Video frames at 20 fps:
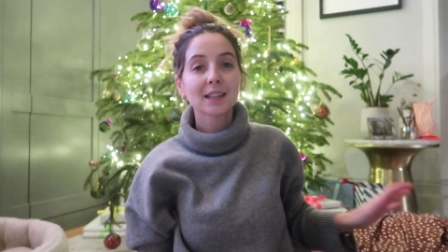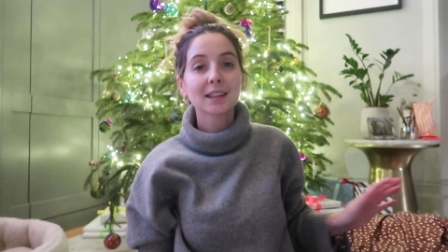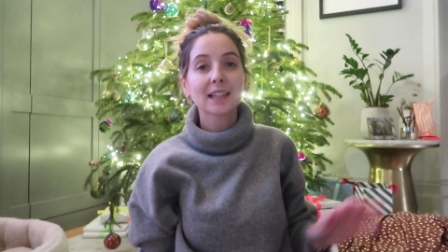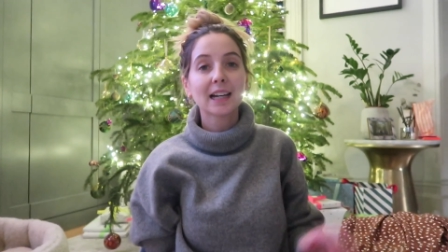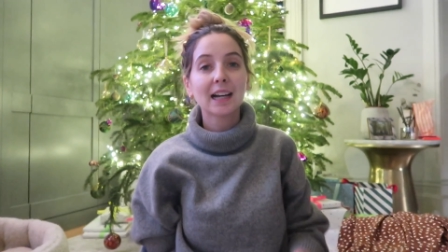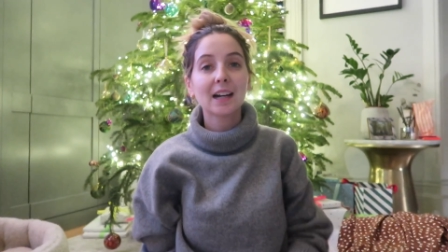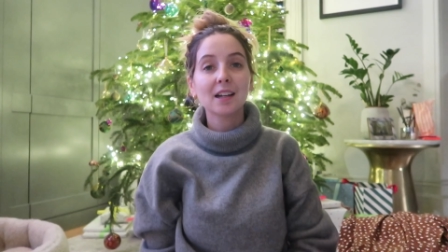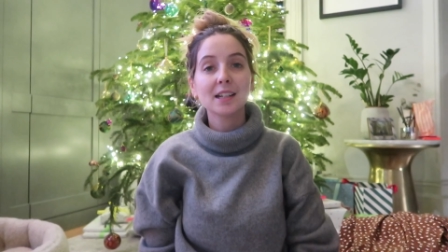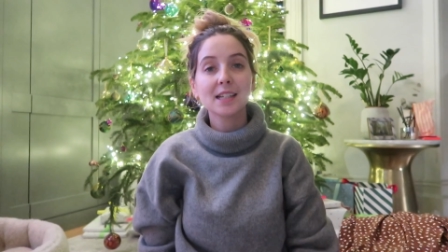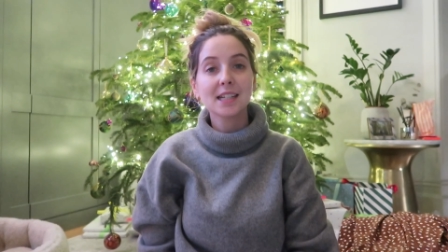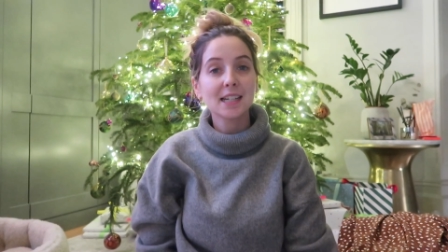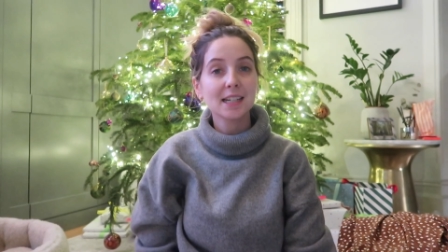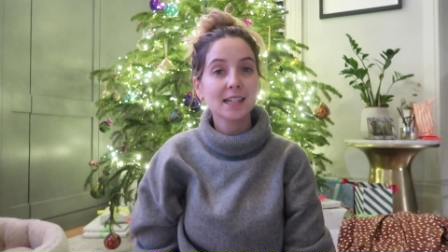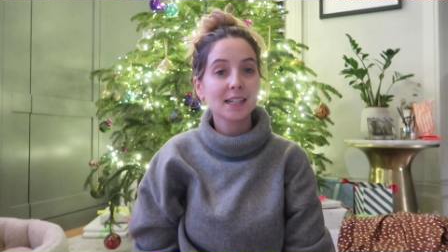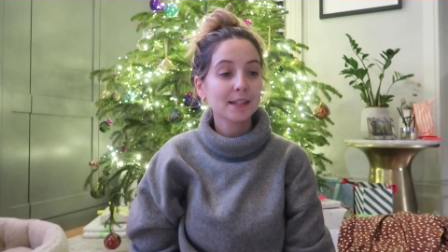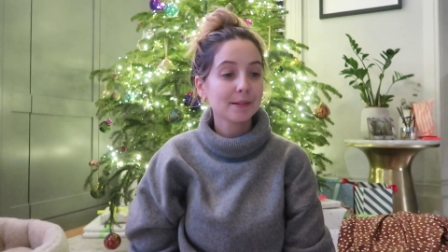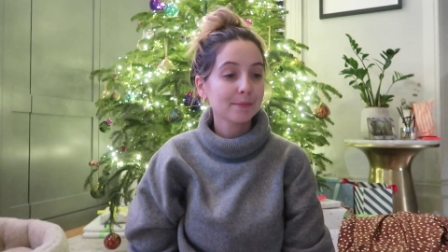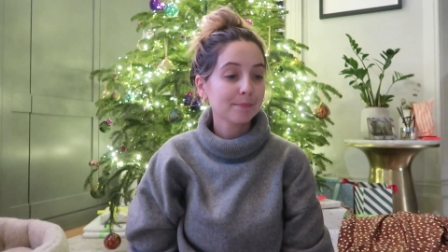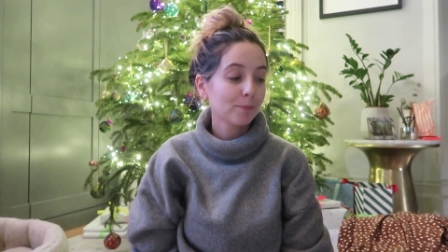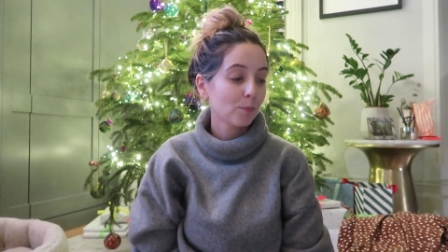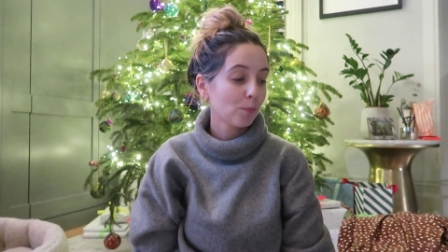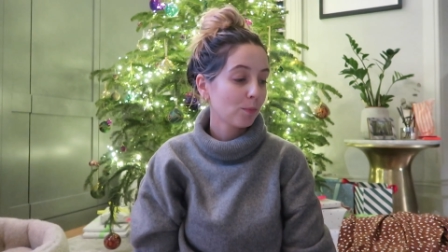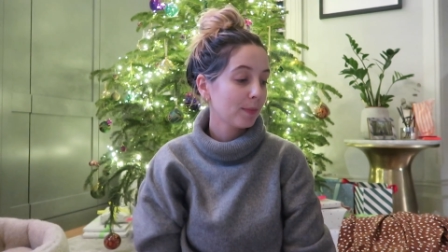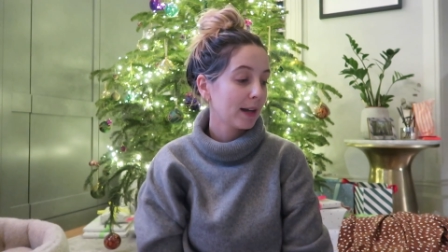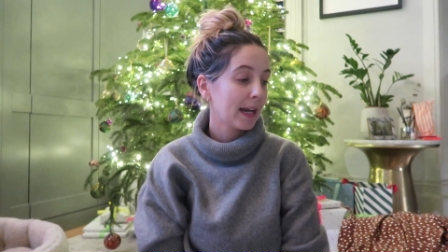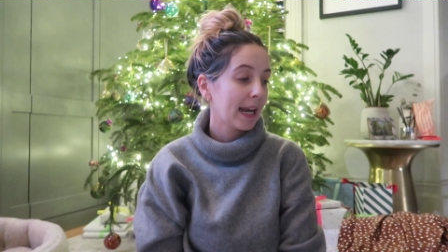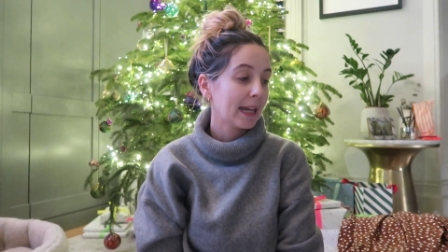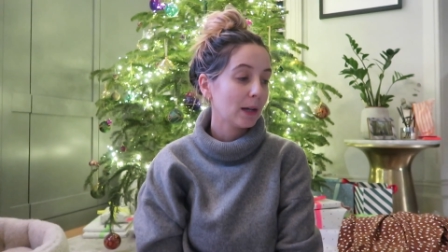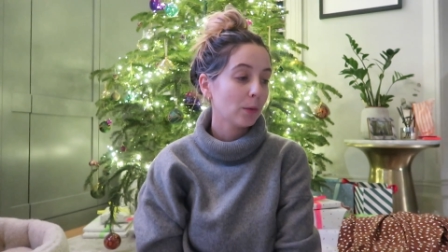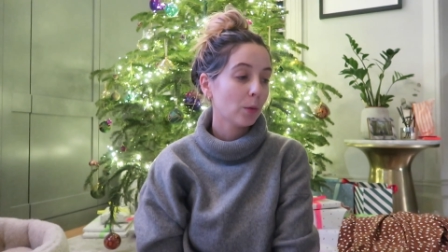that I did
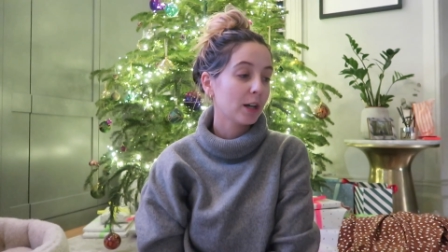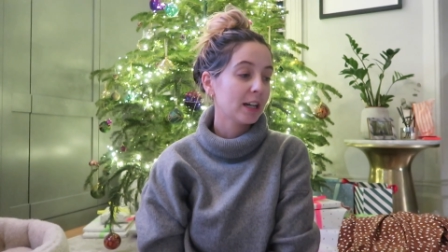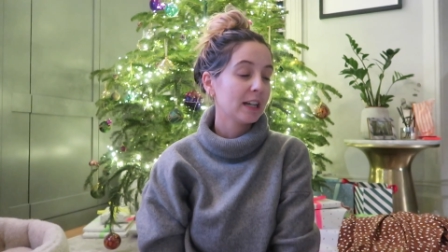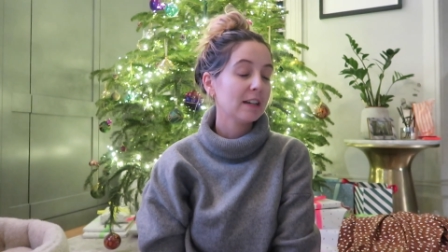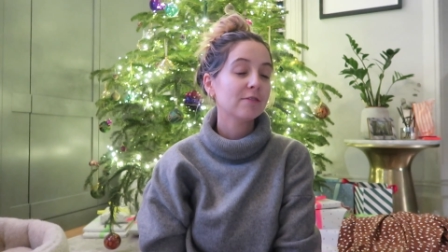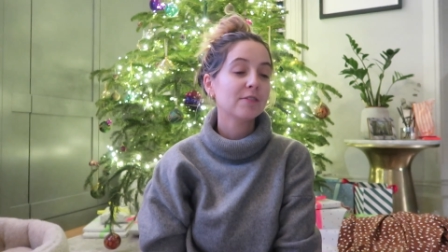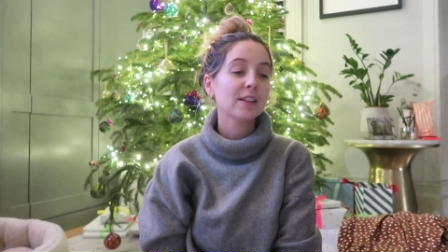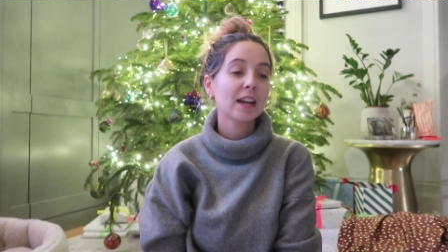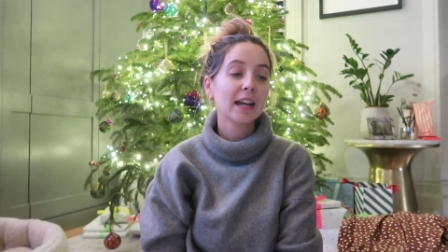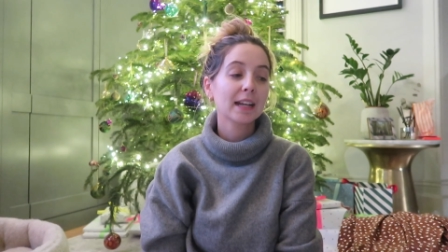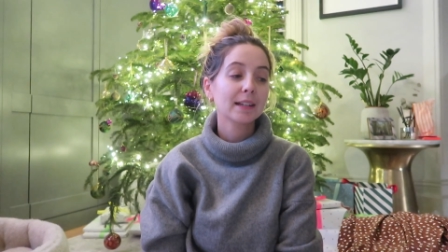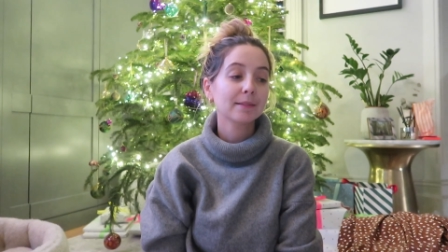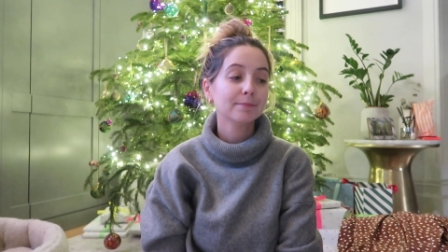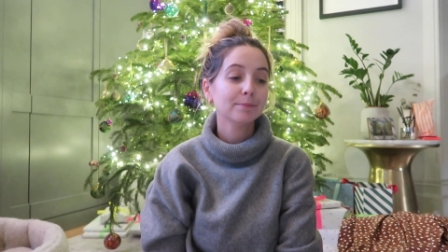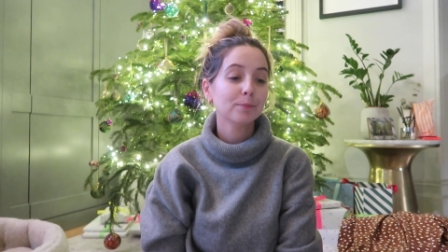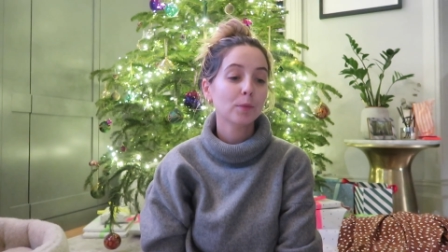late one evening